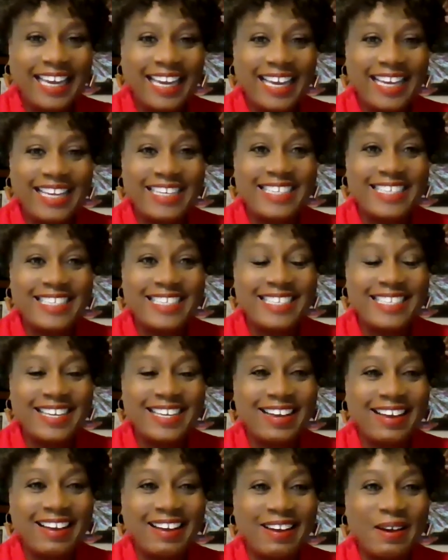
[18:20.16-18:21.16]

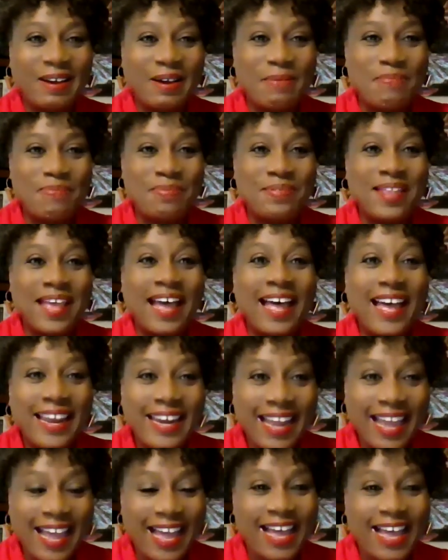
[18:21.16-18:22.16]
And
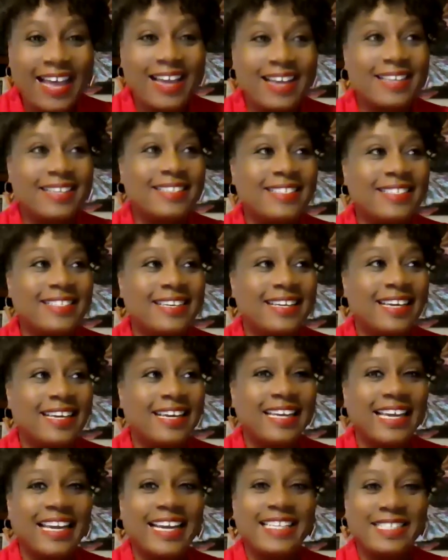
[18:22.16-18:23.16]
that has
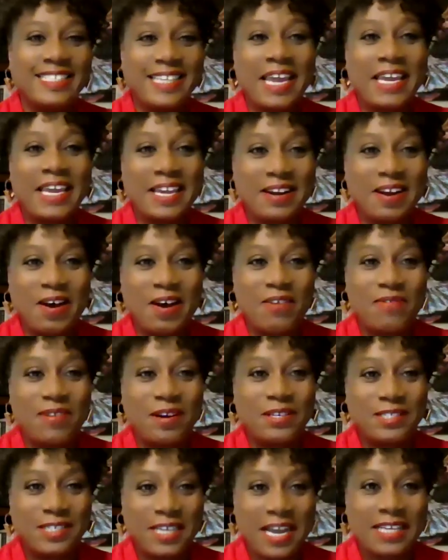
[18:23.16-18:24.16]
kind of taken
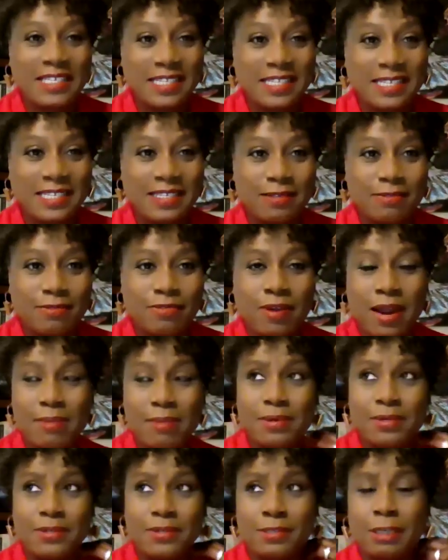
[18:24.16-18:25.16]
off. Our Jazzy
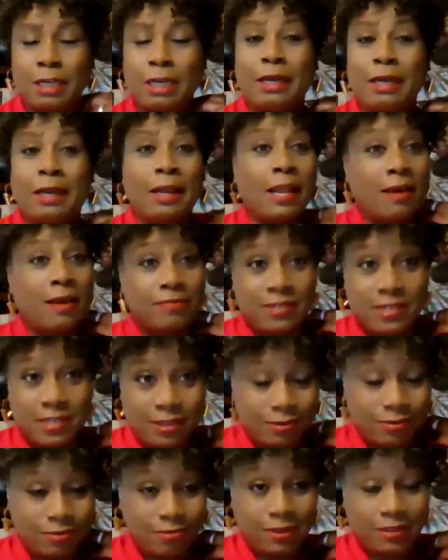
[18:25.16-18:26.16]
subscribers
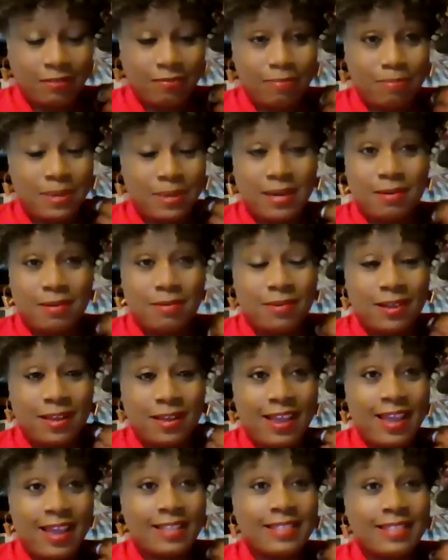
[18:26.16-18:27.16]
loved it. We've
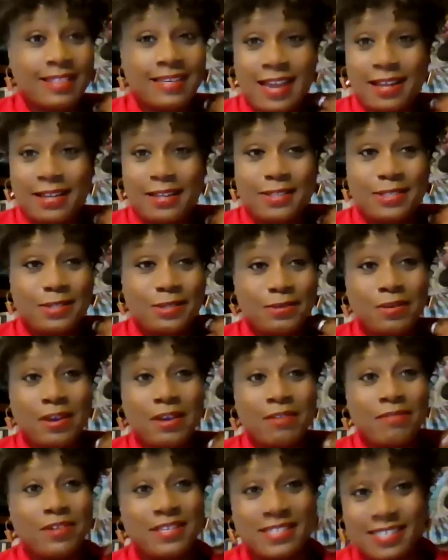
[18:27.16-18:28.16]
been at the Dallas
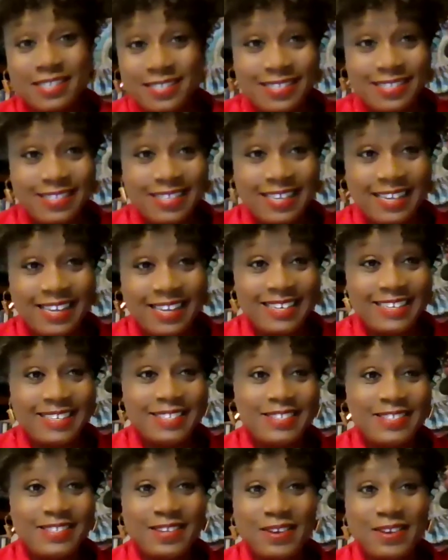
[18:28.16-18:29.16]
Zoo ever since
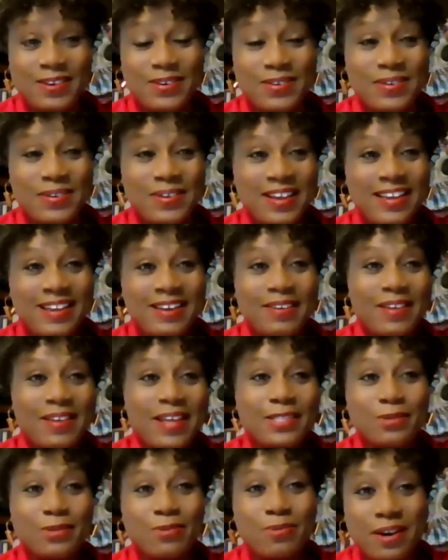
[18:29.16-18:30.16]
then. And so,
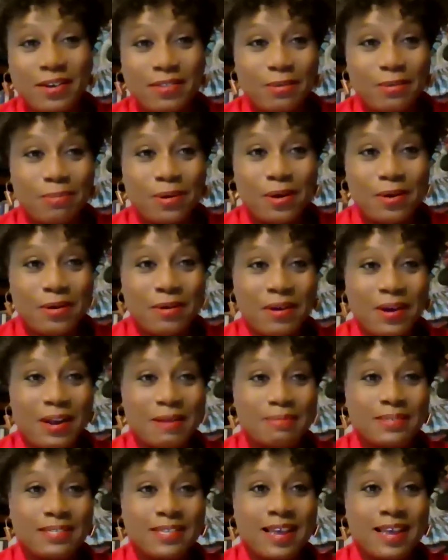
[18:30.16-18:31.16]
that's one of the
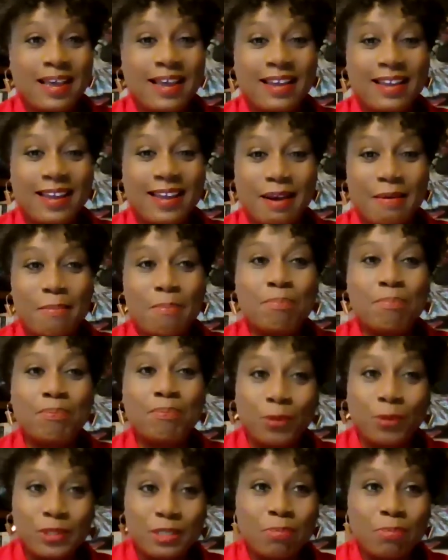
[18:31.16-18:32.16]
programs that kind
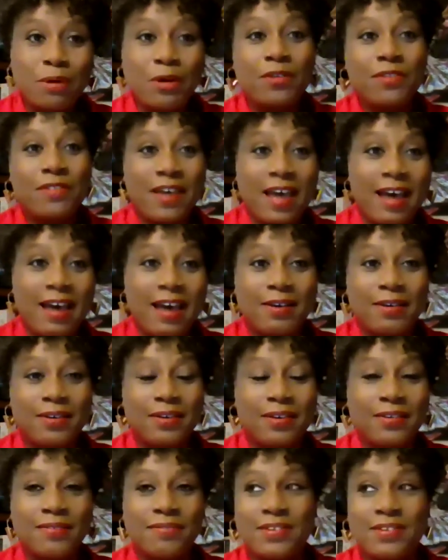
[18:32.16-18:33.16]
of was birthed
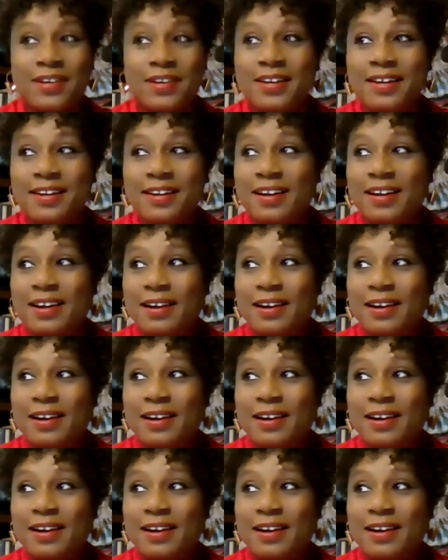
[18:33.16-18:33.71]
out of